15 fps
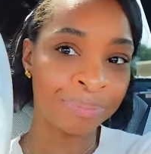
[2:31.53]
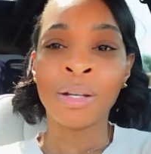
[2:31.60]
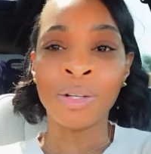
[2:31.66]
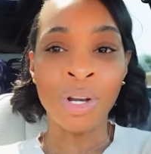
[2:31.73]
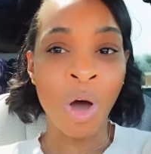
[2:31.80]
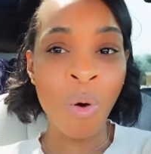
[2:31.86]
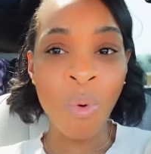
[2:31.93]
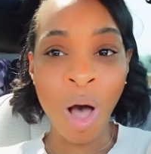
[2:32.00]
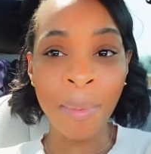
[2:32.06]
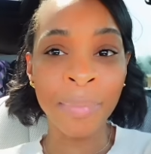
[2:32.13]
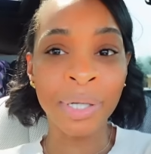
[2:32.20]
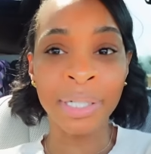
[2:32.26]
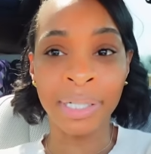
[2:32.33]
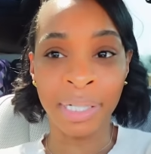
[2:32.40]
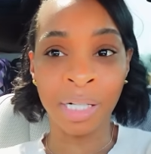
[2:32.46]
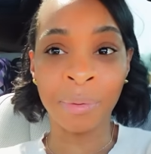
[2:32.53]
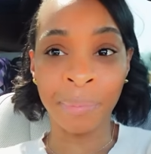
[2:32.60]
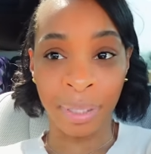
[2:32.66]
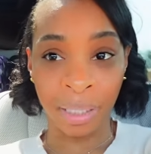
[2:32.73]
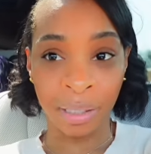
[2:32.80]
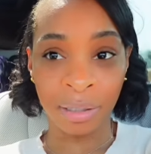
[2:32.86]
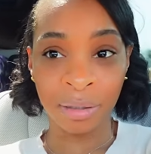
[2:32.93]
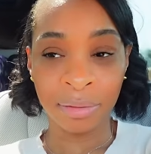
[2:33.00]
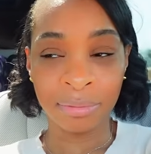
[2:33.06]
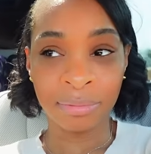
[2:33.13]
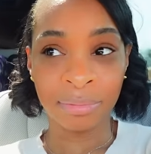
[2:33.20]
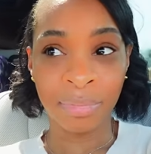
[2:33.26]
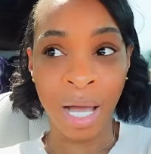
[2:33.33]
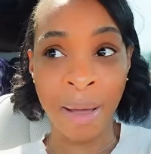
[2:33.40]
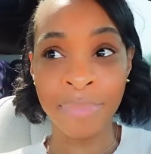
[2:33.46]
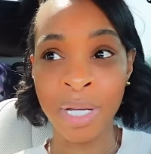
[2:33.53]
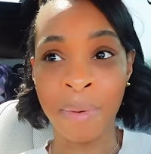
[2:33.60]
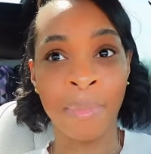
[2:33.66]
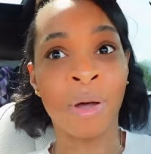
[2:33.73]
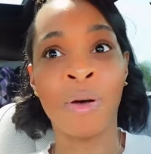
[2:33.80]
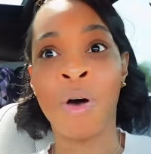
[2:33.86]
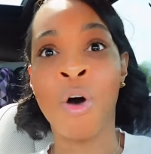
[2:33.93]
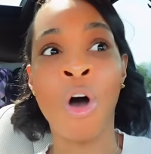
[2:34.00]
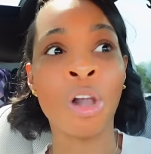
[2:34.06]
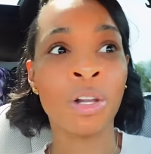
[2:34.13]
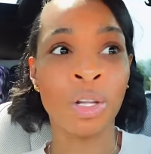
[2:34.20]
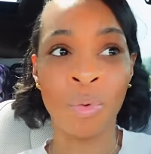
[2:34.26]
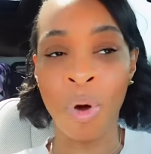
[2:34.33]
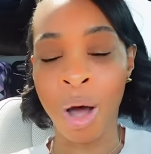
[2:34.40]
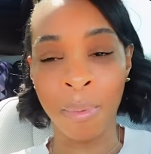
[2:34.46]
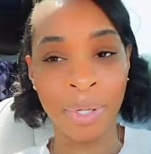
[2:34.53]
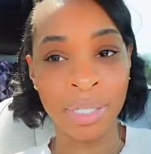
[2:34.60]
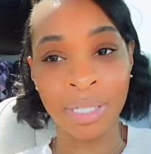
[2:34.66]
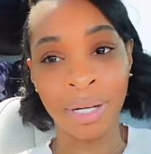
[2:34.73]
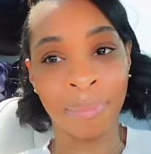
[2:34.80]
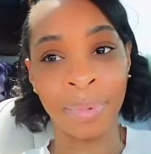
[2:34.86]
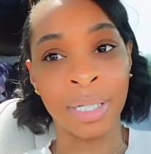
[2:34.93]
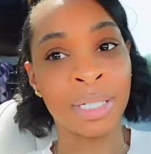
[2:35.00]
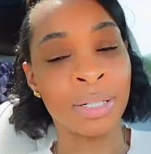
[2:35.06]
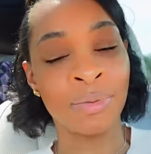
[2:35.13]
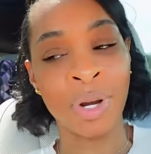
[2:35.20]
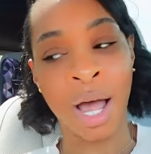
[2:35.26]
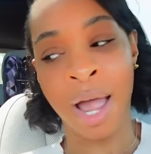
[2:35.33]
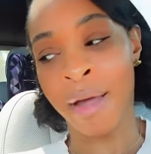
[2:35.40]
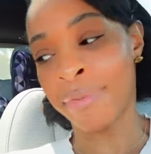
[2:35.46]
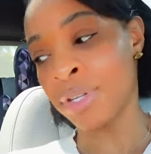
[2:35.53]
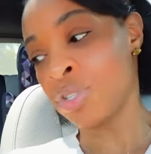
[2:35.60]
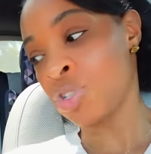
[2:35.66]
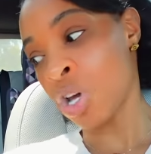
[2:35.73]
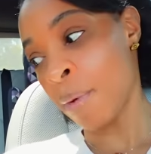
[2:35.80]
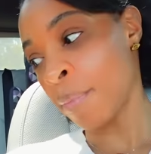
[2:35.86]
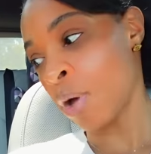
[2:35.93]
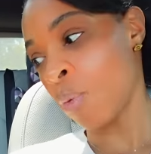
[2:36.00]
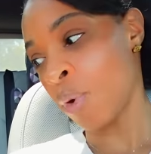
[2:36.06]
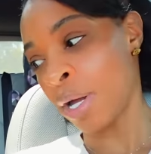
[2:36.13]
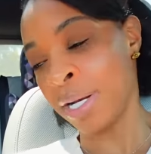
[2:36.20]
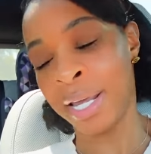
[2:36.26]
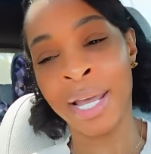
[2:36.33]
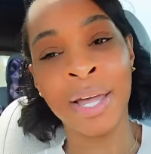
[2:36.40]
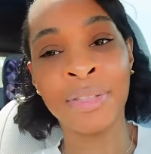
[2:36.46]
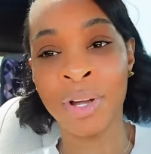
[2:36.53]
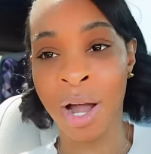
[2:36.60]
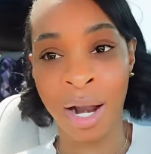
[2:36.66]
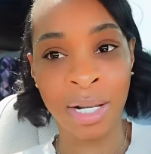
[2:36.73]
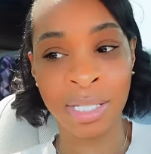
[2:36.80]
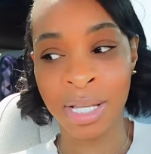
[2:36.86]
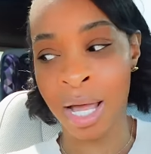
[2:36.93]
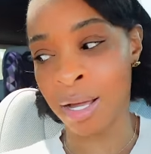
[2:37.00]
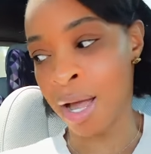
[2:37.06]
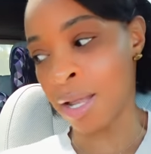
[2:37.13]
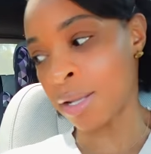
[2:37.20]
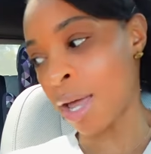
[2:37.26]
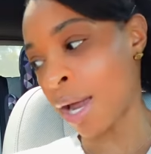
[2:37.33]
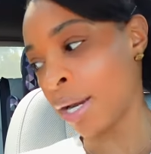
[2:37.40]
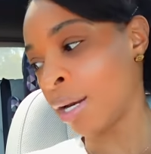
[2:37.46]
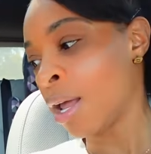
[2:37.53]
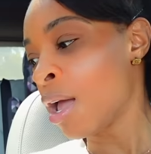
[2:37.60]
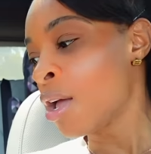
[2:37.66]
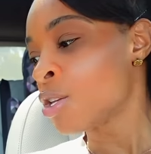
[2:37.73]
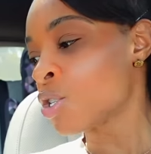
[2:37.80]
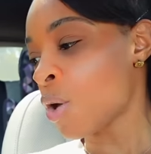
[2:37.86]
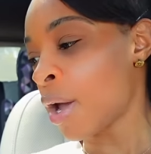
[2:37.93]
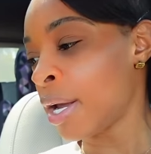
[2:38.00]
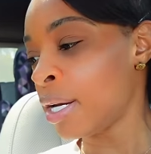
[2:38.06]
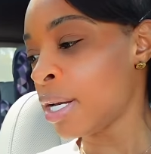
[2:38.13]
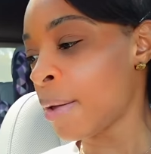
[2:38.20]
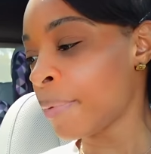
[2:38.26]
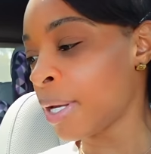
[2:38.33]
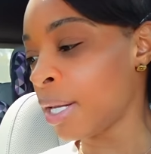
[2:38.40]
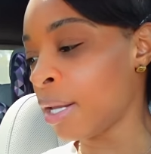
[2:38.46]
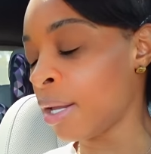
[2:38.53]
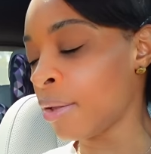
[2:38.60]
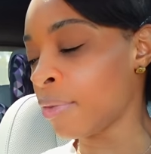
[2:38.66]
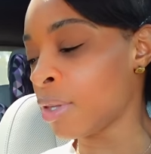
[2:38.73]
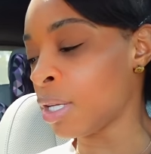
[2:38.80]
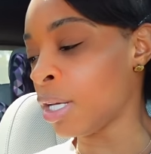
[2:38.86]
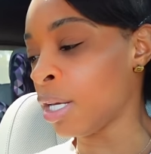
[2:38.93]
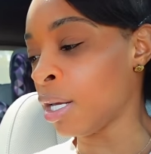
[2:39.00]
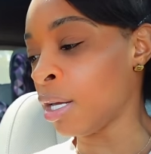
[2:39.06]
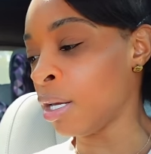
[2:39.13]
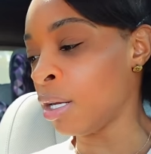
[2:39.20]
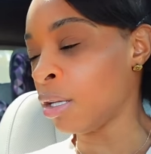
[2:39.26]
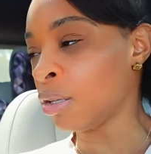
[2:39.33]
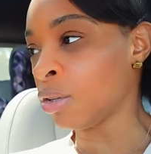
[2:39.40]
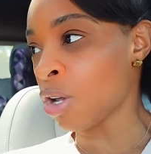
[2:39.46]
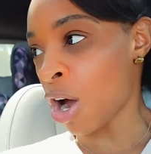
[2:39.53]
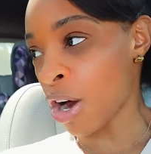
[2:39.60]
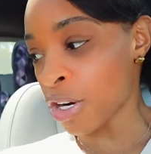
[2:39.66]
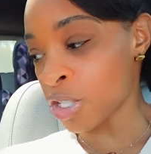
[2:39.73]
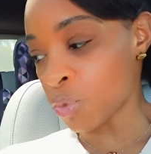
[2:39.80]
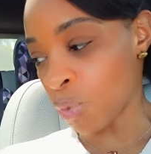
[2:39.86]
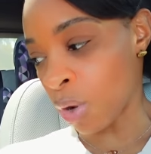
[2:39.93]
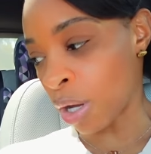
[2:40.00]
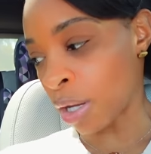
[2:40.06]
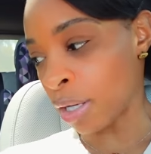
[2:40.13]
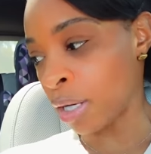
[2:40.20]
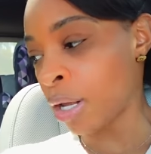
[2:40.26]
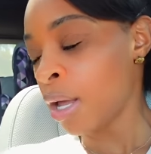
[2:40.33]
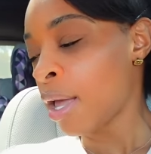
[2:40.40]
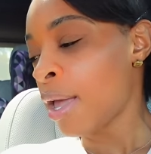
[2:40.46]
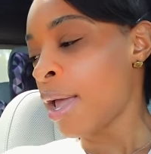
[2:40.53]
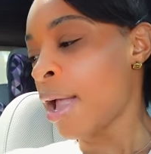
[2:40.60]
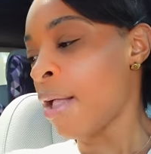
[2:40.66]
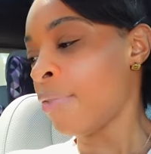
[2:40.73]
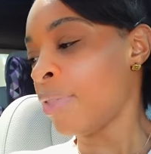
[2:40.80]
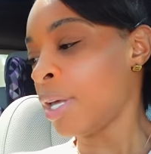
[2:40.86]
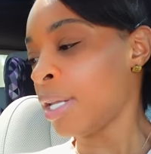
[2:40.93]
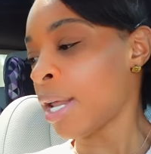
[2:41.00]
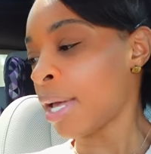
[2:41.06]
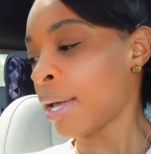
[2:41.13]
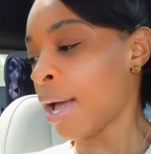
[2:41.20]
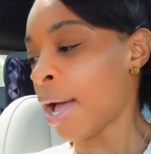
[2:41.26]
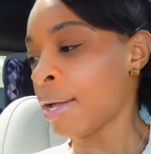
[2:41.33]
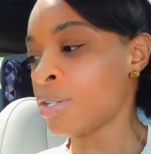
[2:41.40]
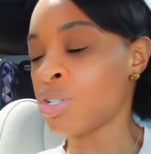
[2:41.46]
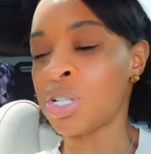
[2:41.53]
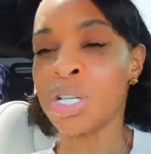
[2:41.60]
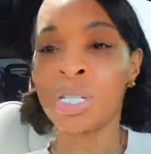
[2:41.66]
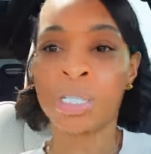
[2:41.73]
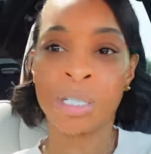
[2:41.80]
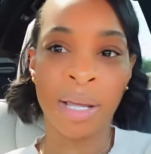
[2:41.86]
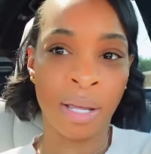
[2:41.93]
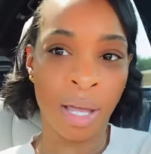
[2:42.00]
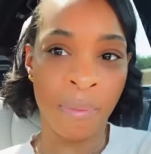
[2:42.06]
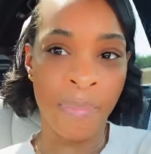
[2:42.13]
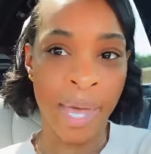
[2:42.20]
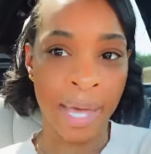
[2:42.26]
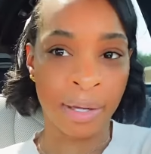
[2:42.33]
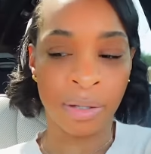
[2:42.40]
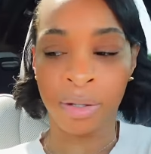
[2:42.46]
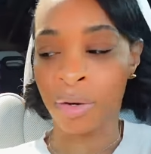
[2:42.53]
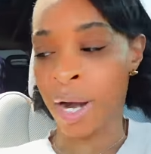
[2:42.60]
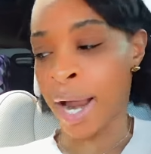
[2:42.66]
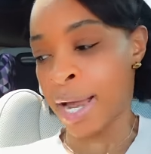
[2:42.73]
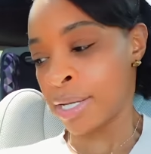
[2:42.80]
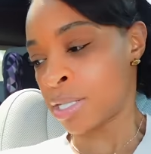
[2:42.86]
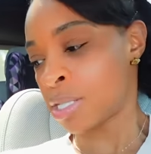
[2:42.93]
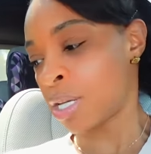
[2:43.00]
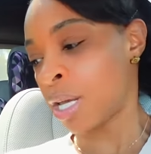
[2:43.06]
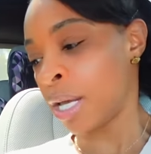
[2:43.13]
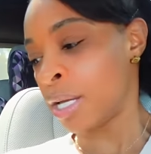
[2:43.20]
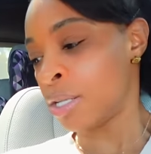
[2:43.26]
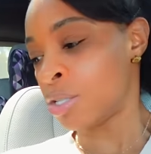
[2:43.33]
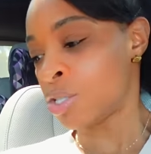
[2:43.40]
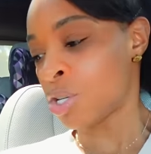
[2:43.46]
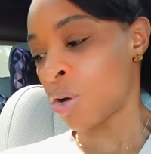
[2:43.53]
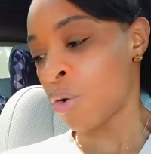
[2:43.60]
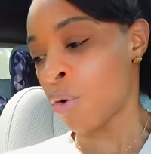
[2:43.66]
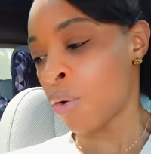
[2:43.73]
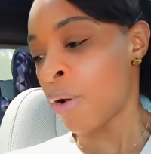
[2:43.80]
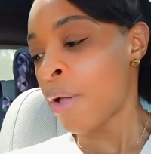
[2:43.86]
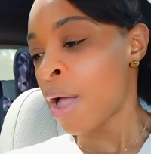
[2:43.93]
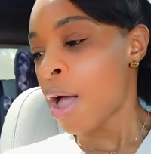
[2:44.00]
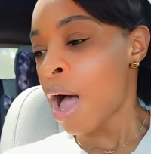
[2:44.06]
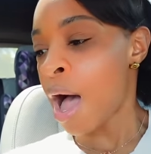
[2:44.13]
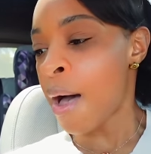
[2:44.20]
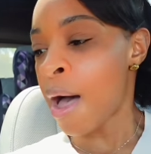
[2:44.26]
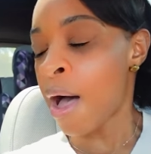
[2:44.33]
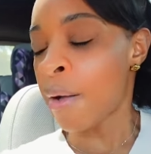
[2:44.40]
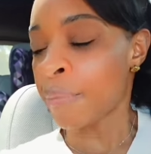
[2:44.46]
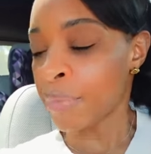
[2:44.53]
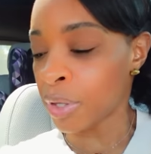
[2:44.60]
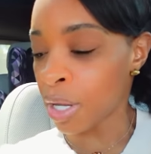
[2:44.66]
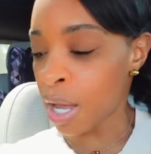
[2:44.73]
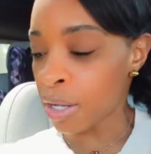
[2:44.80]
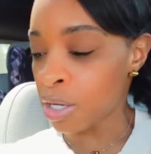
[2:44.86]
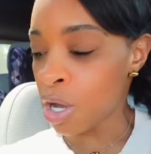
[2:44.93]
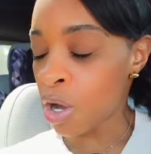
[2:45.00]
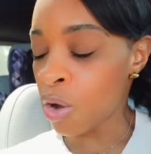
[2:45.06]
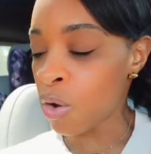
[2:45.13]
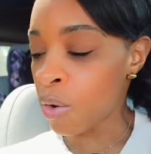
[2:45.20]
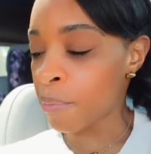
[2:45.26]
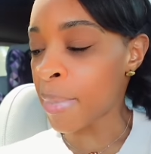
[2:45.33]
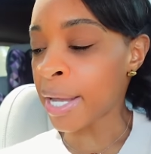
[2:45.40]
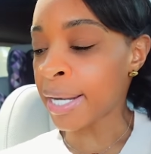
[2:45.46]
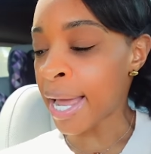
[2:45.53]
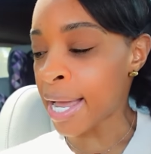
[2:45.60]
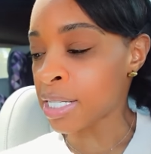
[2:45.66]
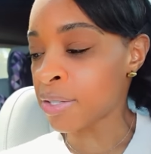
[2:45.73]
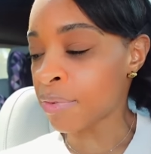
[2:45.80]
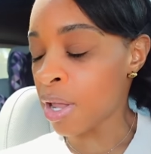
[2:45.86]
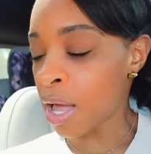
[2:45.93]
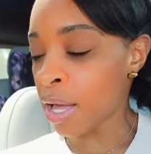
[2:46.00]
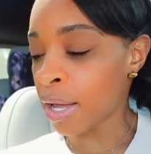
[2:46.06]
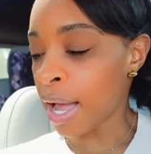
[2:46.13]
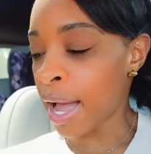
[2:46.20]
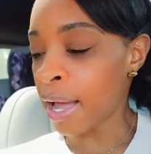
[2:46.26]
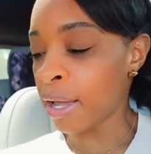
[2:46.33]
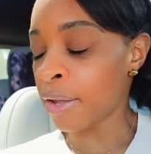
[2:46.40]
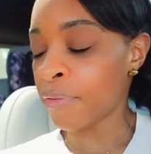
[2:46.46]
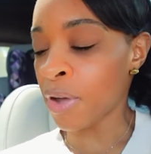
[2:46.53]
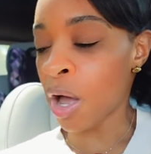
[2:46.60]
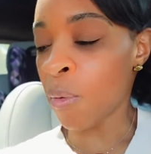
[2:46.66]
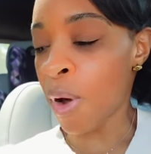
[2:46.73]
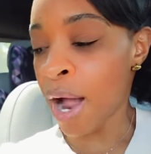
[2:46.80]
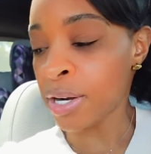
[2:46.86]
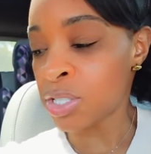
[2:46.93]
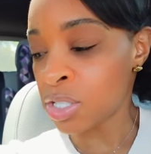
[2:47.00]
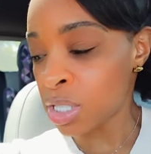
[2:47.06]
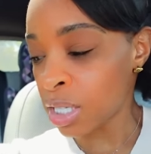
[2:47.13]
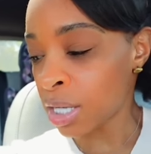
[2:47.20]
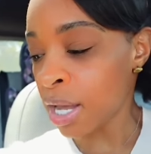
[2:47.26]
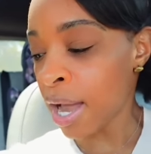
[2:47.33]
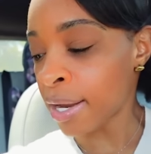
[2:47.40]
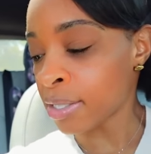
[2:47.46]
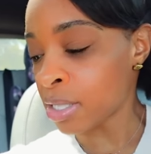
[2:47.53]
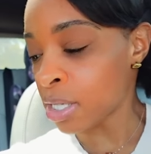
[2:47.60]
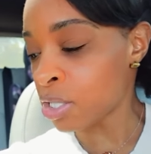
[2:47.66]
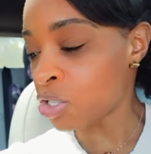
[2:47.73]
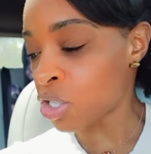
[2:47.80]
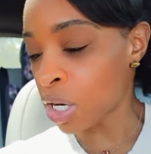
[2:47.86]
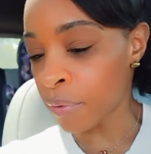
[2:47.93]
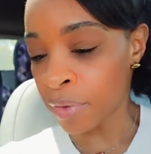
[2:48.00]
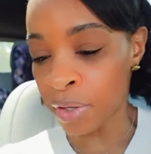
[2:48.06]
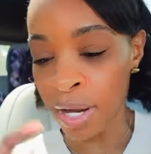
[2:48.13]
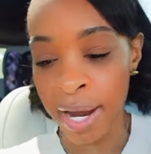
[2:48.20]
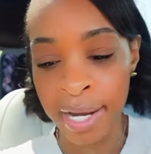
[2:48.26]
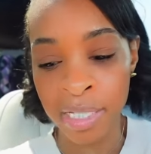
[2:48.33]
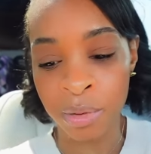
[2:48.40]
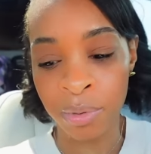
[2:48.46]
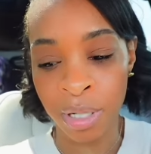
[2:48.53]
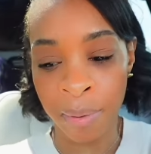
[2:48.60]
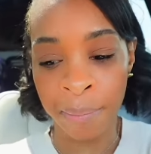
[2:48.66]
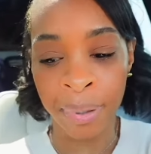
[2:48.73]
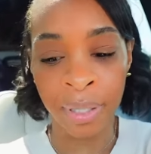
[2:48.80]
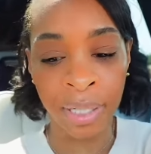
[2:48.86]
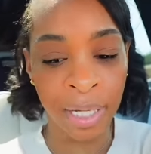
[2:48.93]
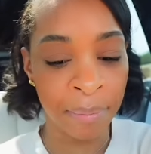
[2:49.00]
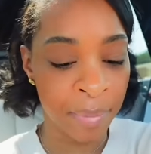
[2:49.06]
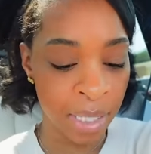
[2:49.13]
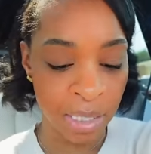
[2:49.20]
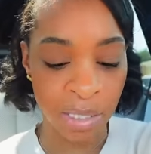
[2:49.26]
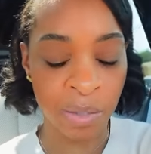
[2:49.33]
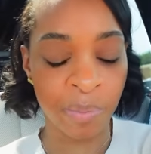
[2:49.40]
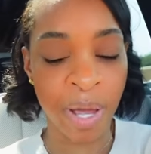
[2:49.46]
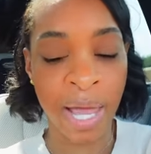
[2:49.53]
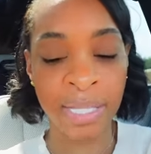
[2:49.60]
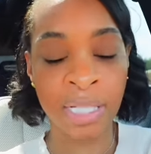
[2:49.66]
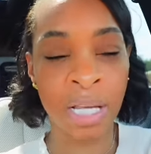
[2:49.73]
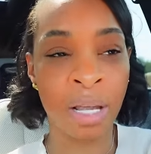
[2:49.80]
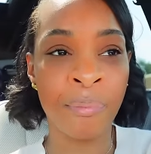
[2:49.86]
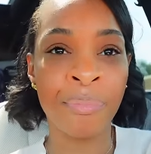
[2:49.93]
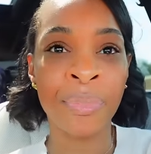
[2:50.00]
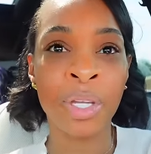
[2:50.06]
No Walmart near me, I'm talking about all of the Walmarts near me, do not have the jumbo one, and they're out of stock online. So I ended up getting the large one, and then I got just like a bag of grass. And so y'all know my last vlog, if y'all watched it, I did share with you guys what I'm putting in Macy's basket.